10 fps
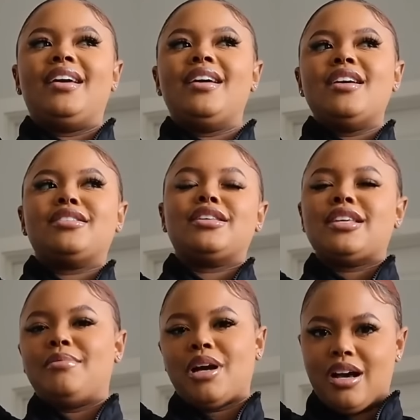it's the
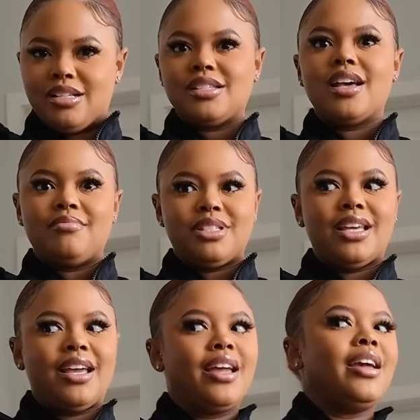same concept.
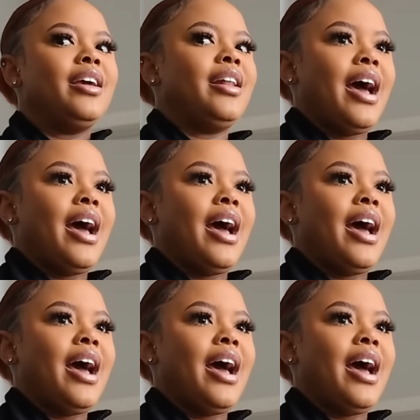And